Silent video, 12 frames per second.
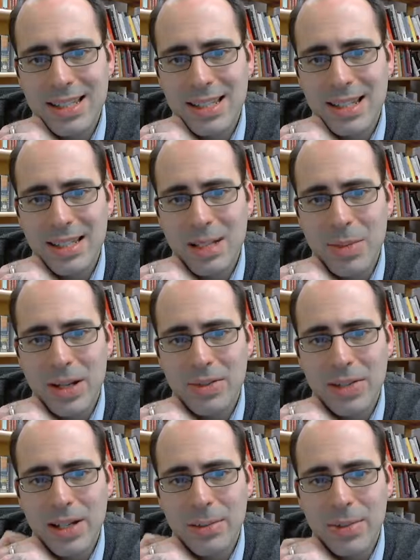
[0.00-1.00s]
not the amount
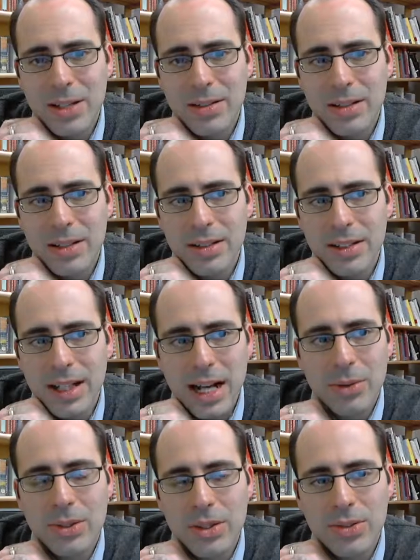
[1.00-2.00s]
of time that
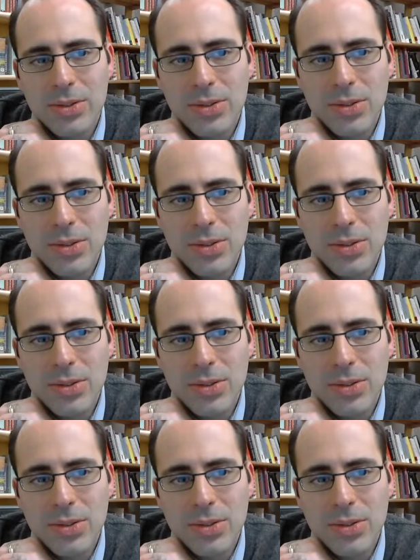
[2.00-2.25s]
I would use